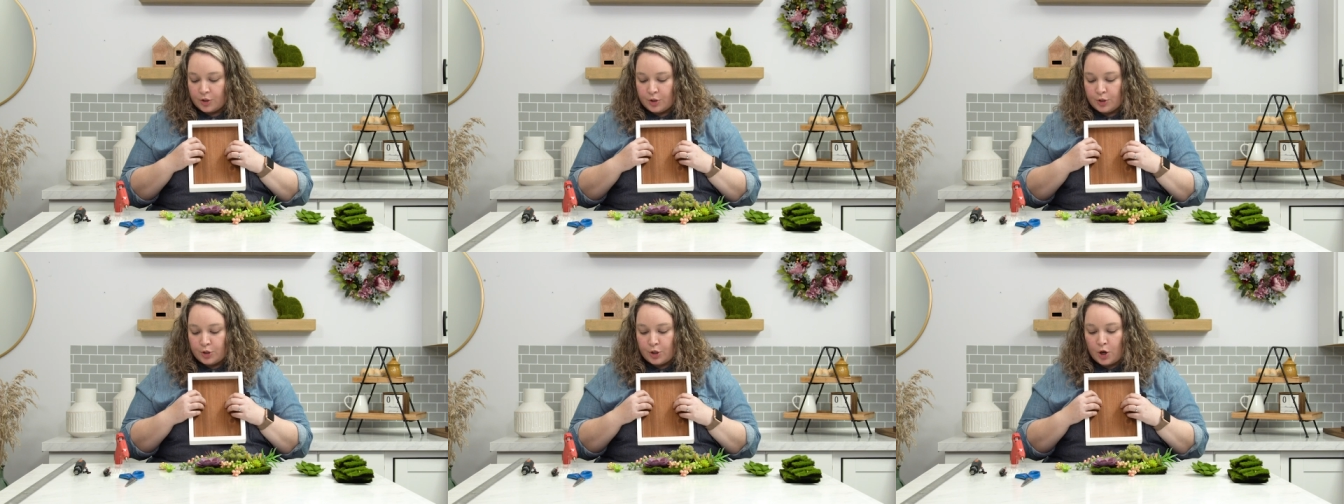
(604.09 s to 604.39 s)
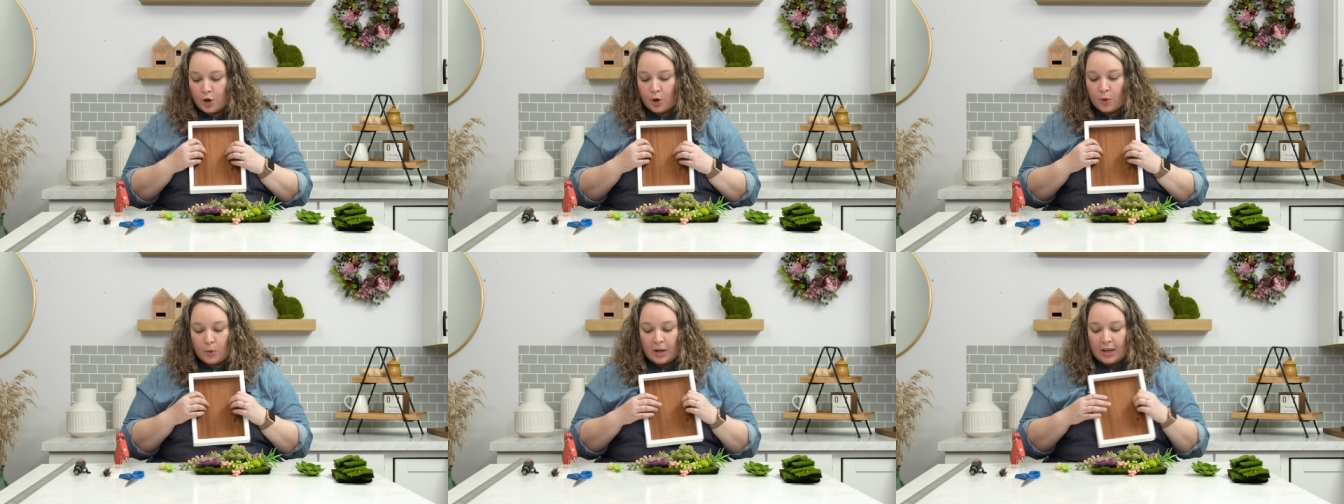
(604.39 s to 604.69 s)

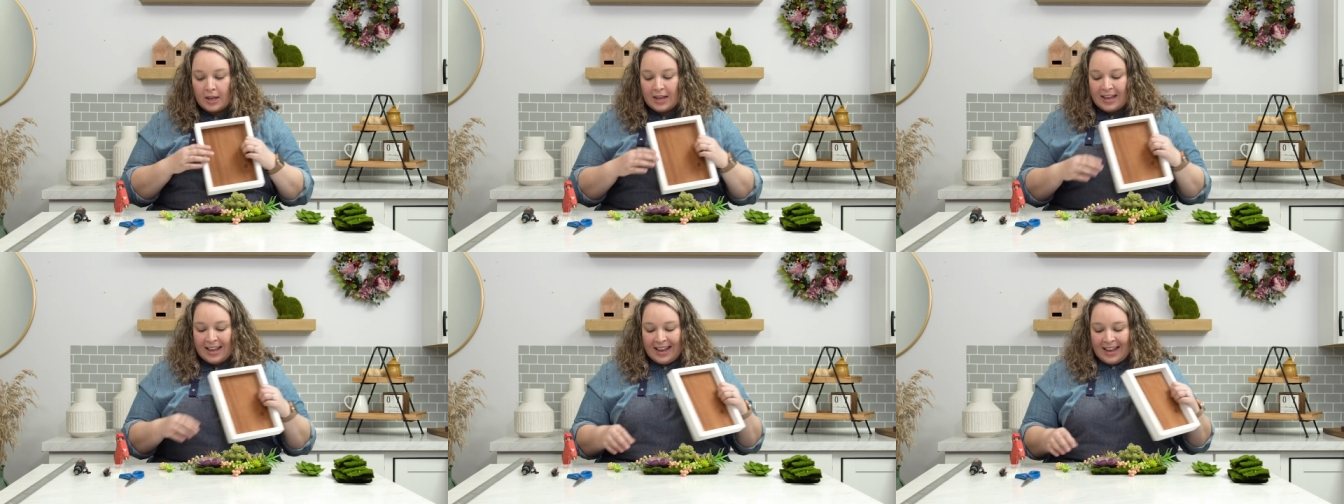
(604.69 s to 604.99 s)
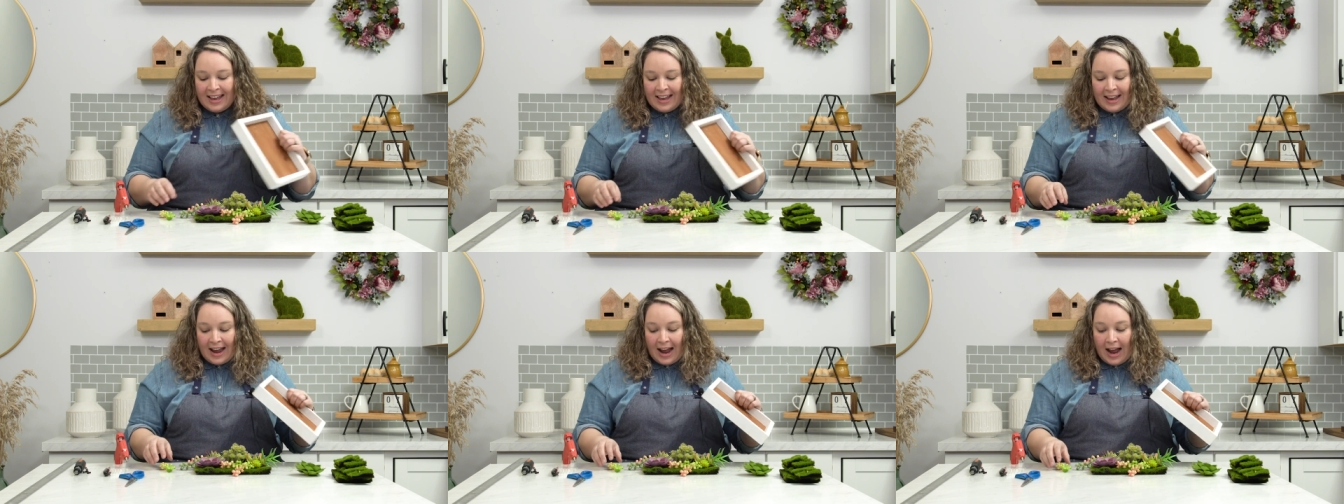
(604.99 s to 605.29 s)
So
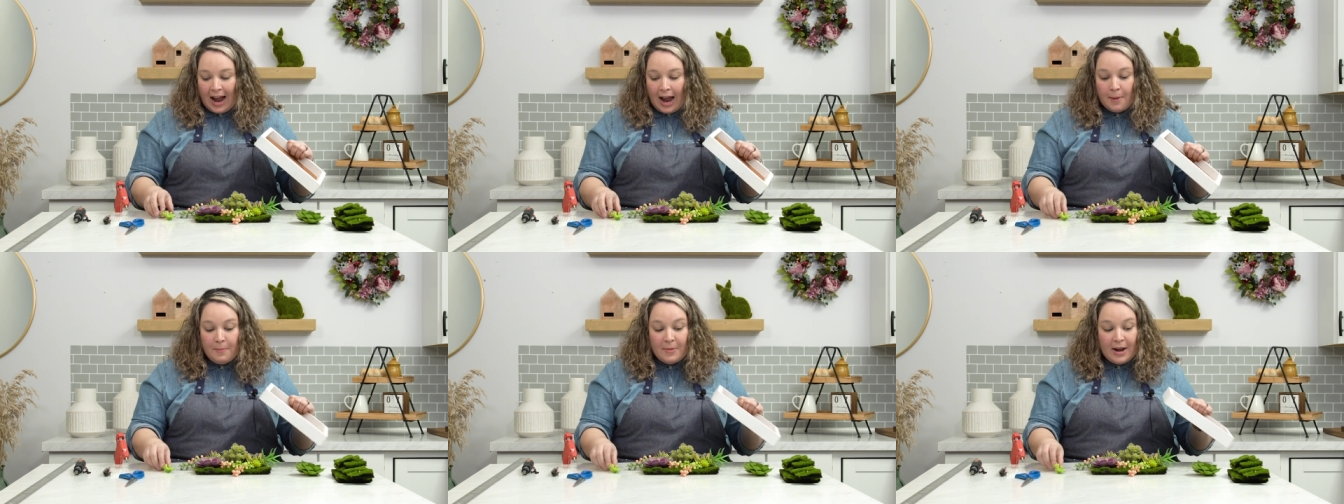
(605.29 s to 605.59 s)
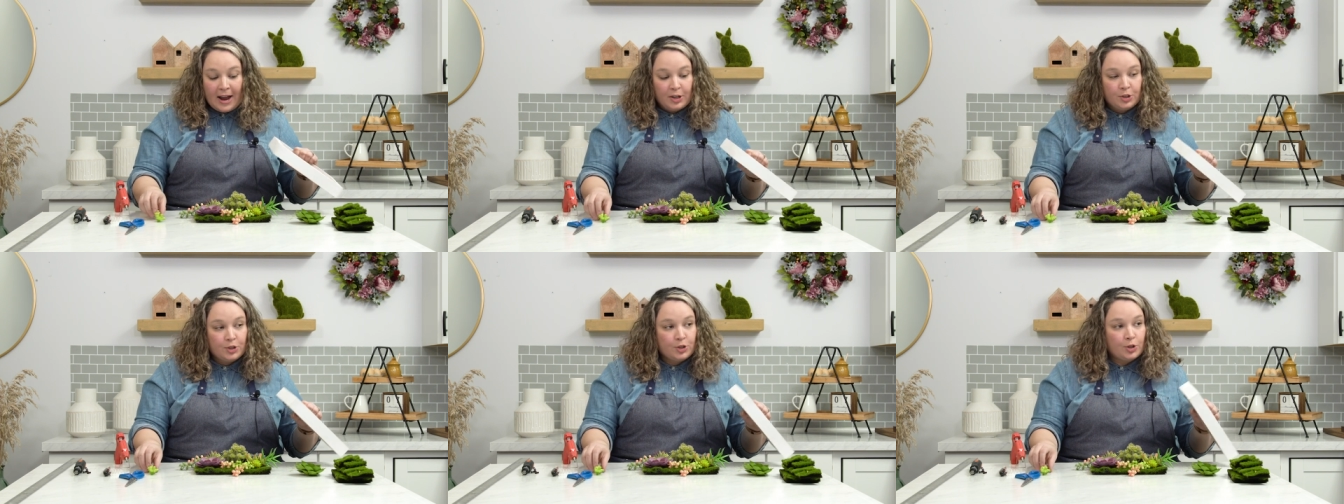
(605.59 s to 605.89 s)
I'm
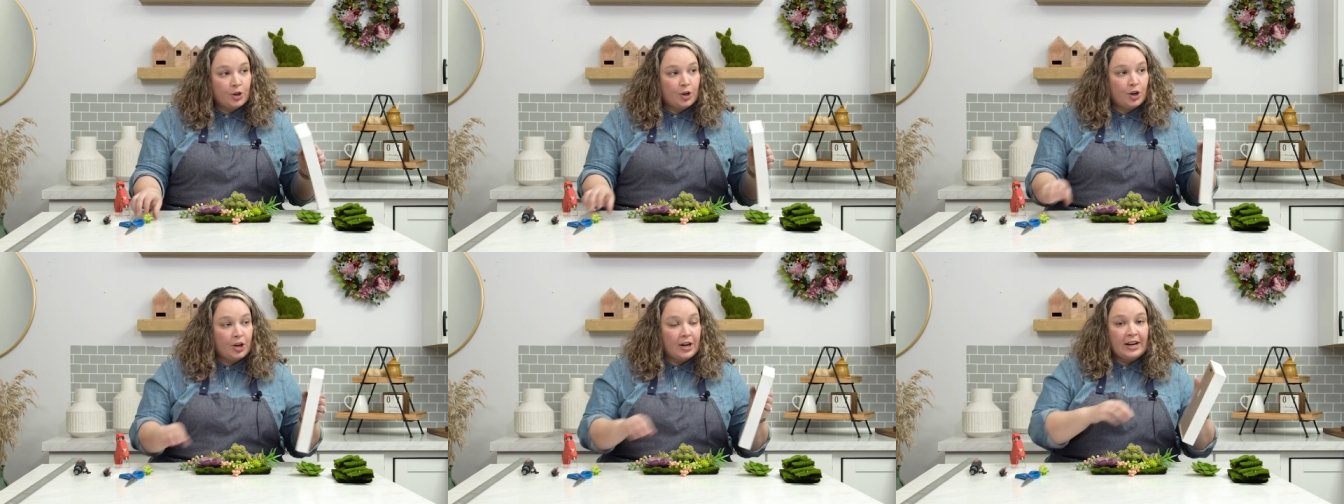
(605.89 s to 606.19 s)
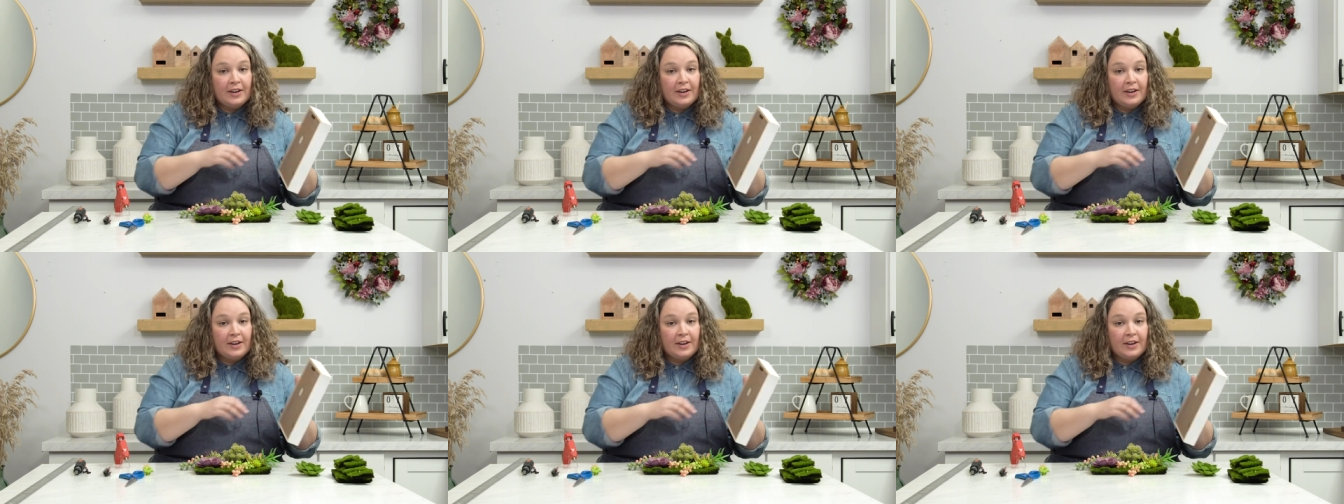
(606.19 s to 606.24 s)
not sure